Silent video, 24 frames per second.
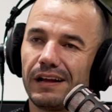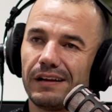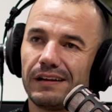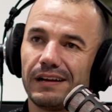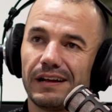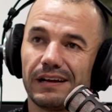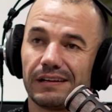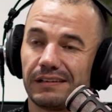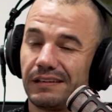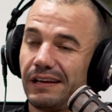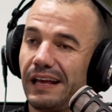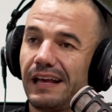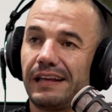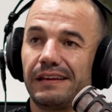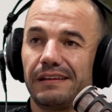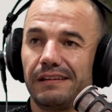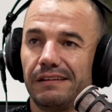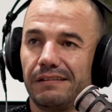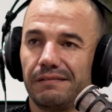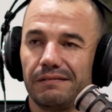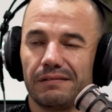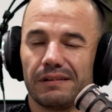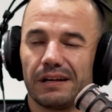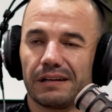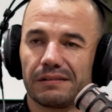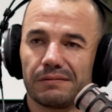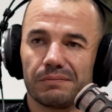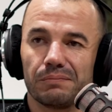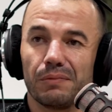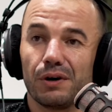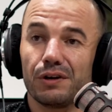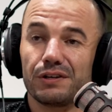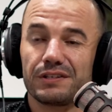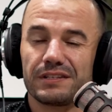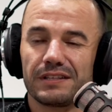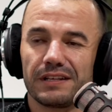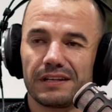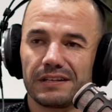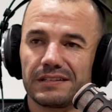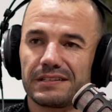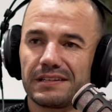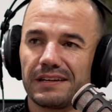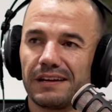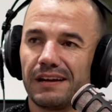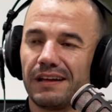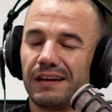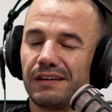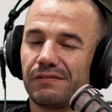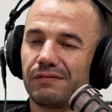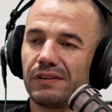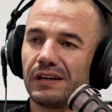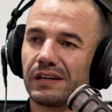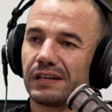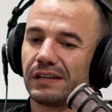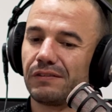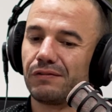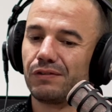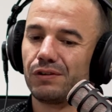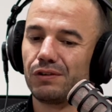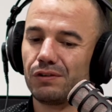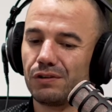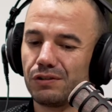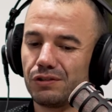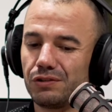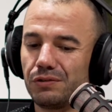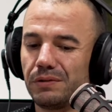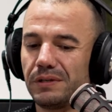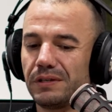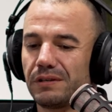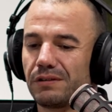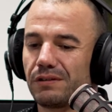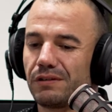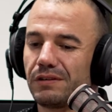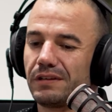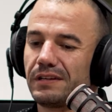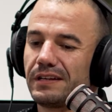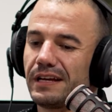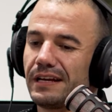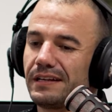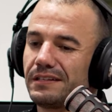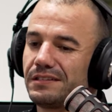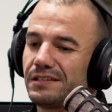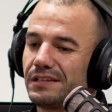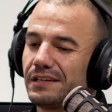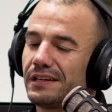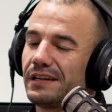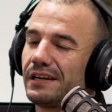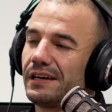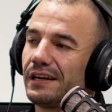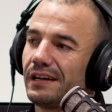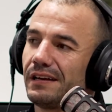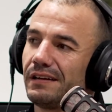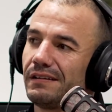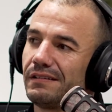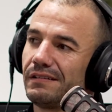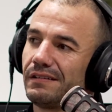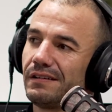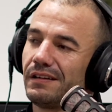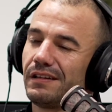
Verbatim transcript: like any like most things in life, like if you're not doing it on a day to day,